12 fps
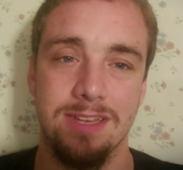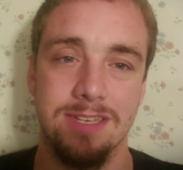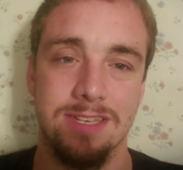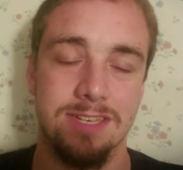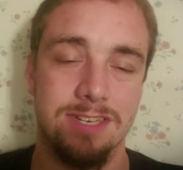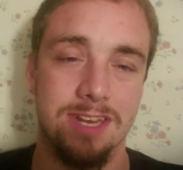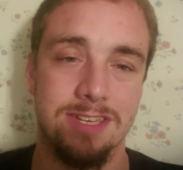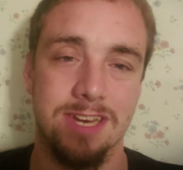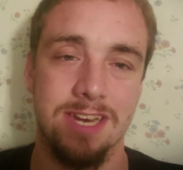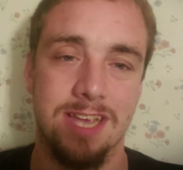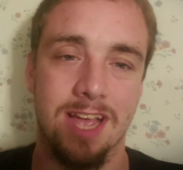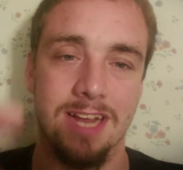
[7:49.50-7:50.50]
Suggest
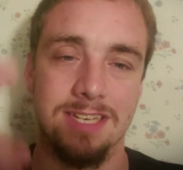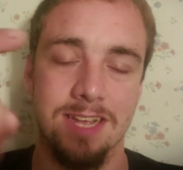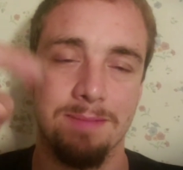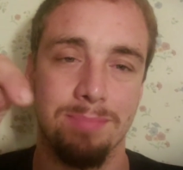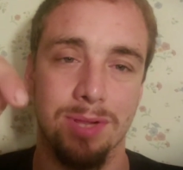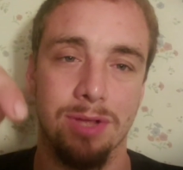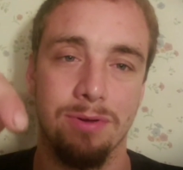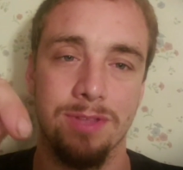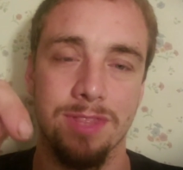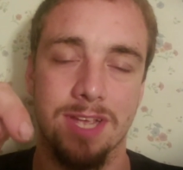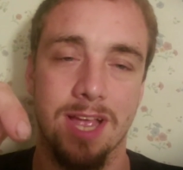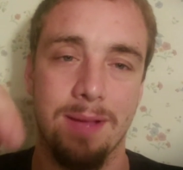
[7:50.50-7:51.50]
any content below
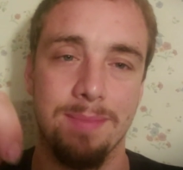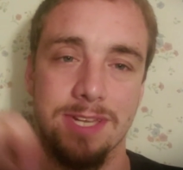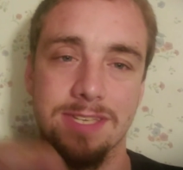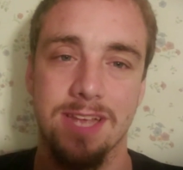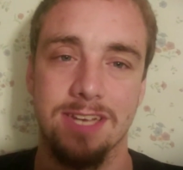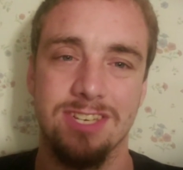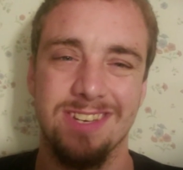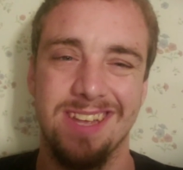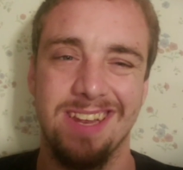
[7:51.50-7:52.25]
in the comment section.